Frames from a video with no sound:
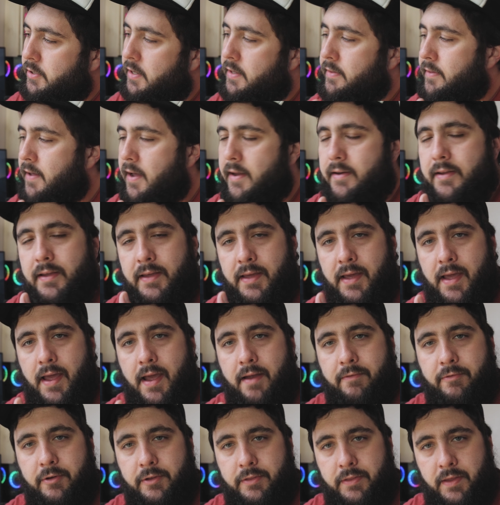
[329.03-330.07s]
like that to get
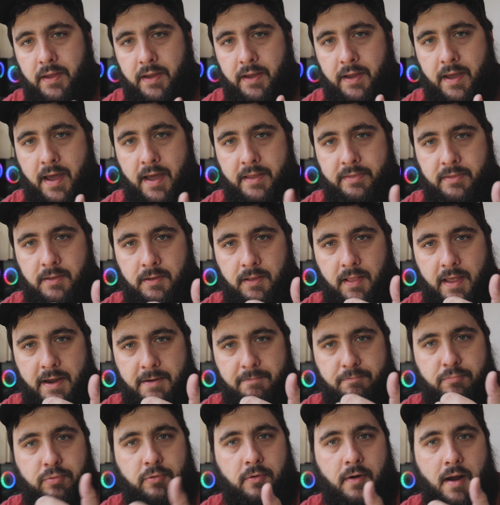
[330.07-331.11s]
everything at the
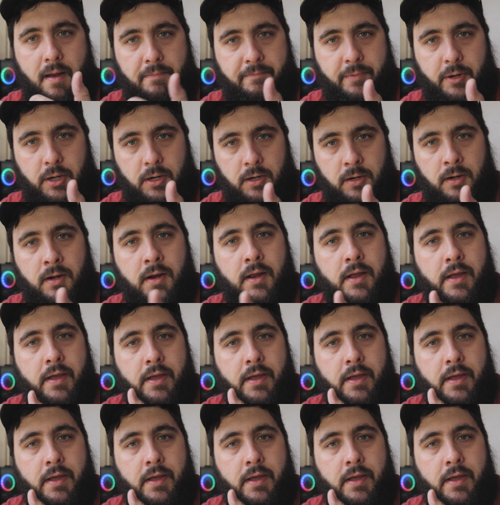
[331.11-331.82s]
like proper